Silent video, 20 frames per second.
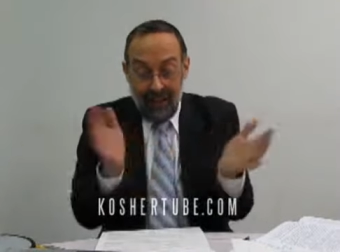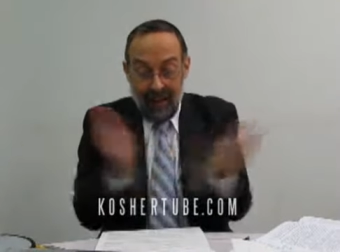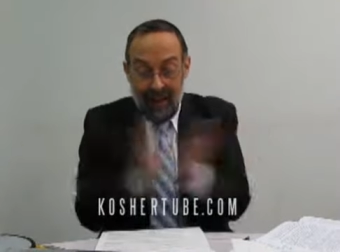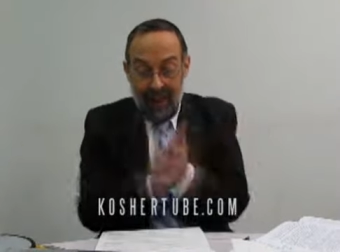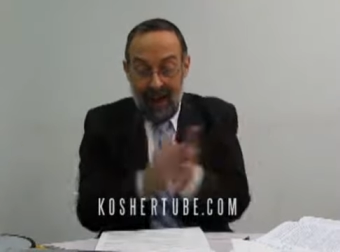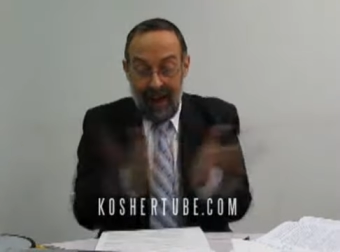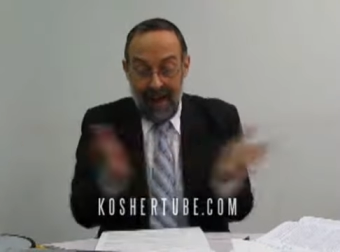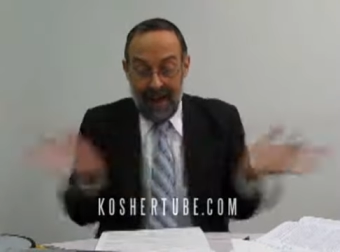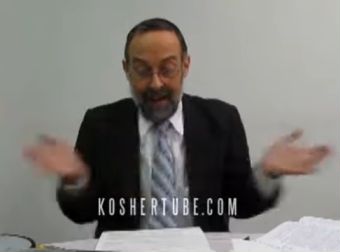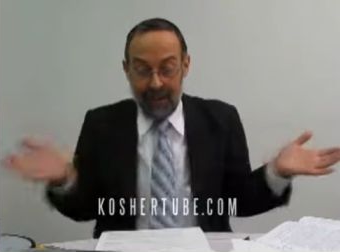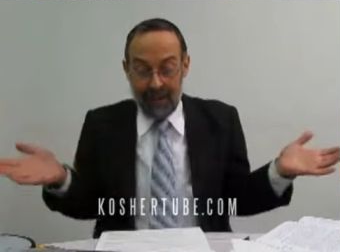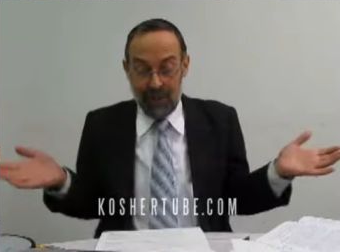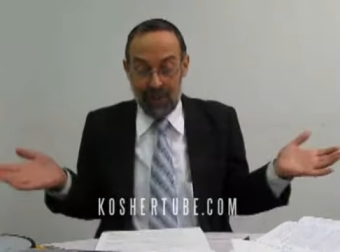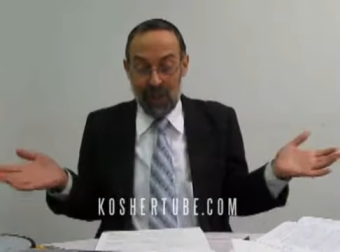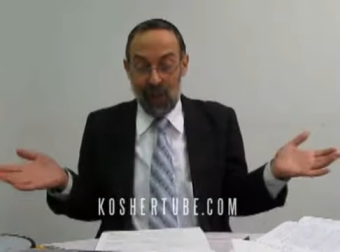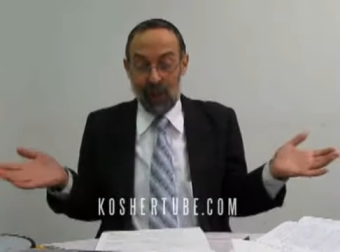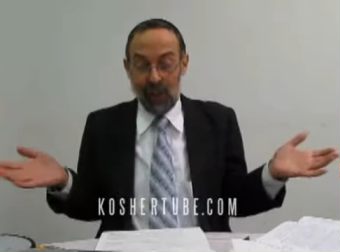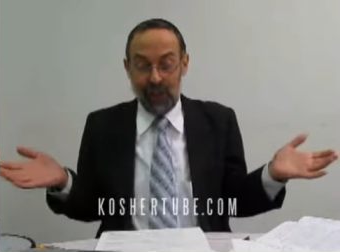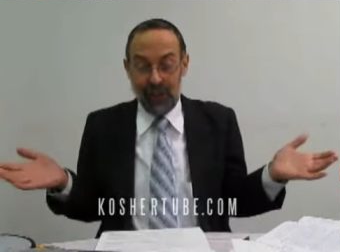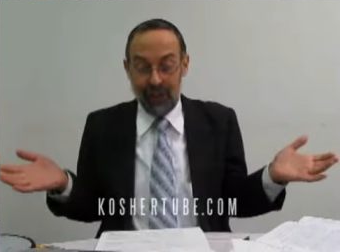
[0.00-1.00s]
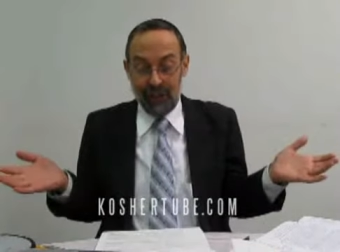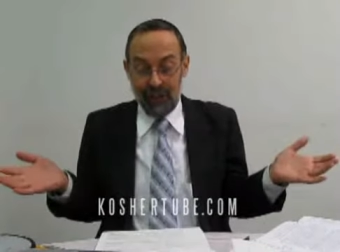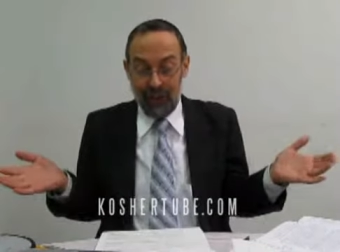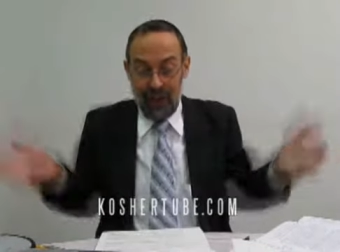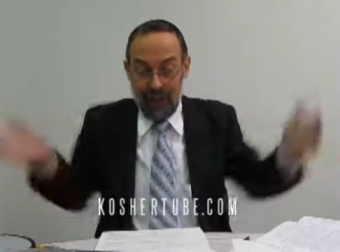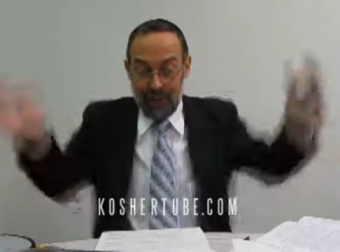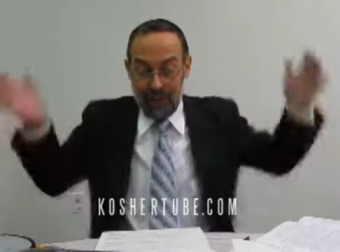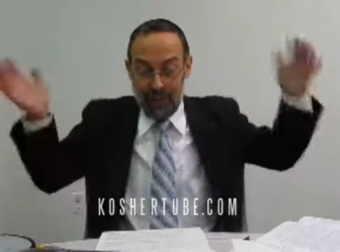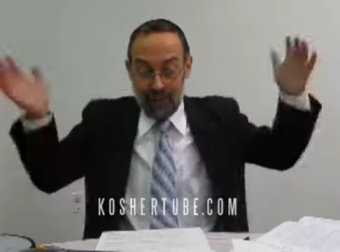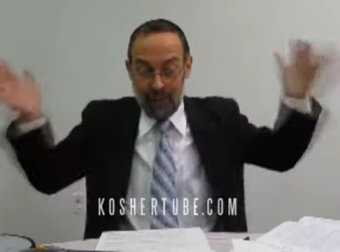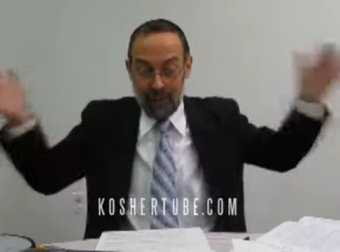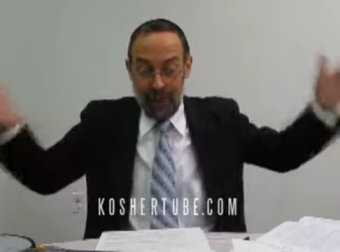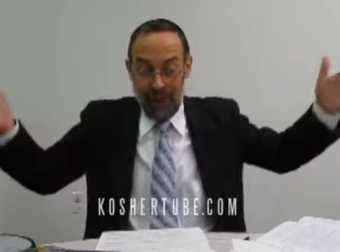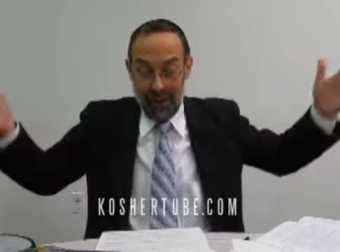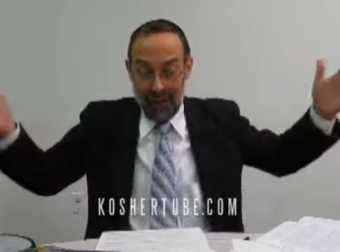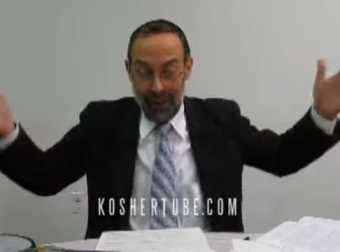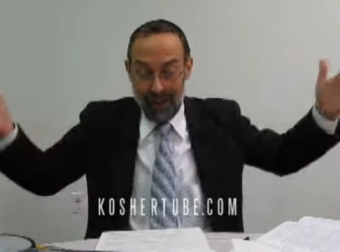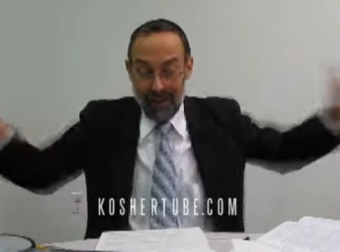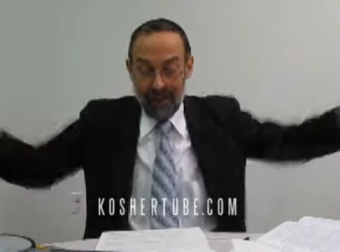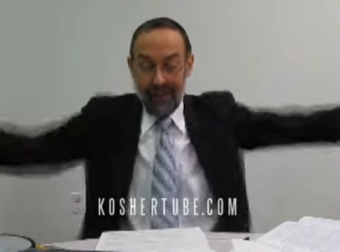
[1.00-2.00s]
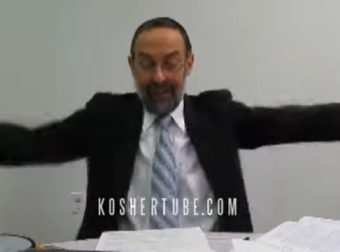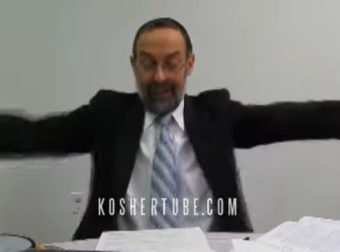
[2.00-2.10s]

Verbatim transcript: I am Joseph, I'm your brother,